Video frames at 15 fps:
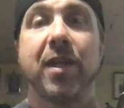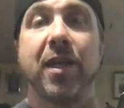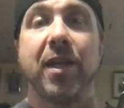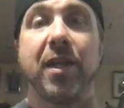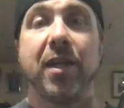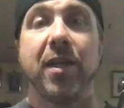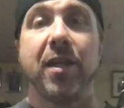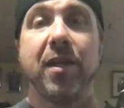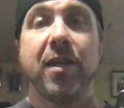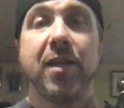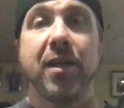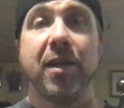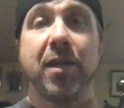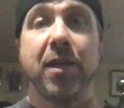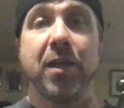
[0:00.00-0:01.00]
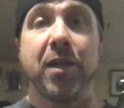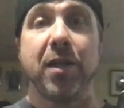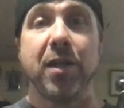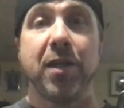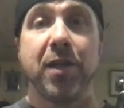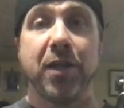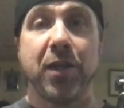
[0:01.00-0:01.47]
E,
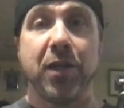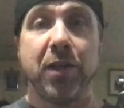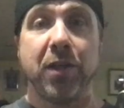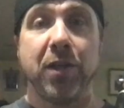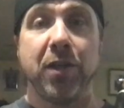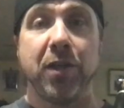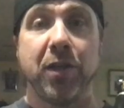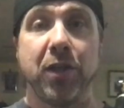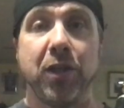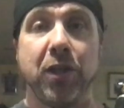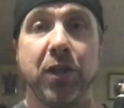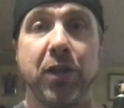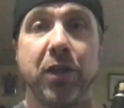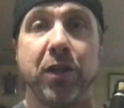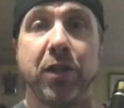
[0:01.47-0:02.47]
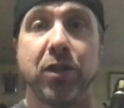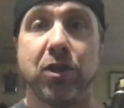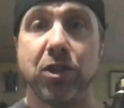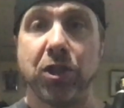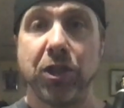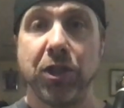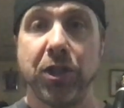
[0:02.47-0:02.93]
E, E, E,
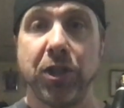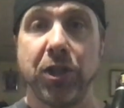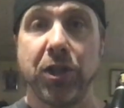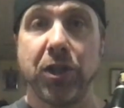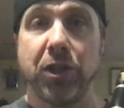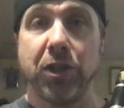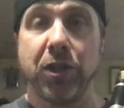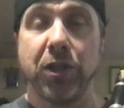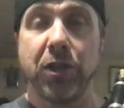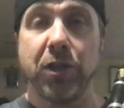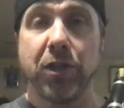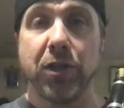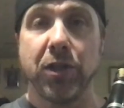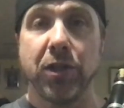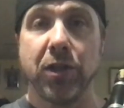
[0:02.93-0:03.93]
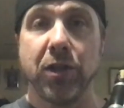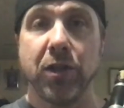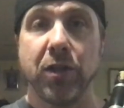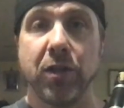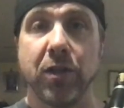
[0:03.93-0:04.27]
G.